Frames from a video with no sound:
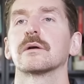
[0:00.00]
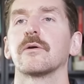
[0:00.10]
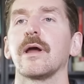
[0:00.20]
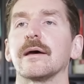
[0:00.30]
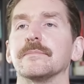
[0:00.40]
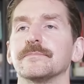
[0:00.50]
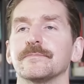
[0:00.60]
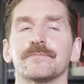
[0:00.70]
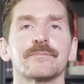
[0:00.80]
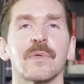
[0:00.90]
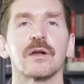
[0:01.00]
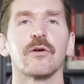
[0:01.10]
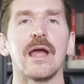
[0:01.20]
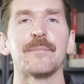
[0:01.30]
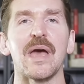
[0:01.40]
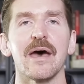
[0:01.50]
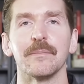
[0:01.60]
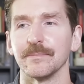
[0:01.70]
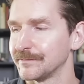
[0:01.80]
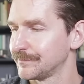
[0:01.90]
Graham
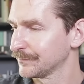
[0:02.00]
M.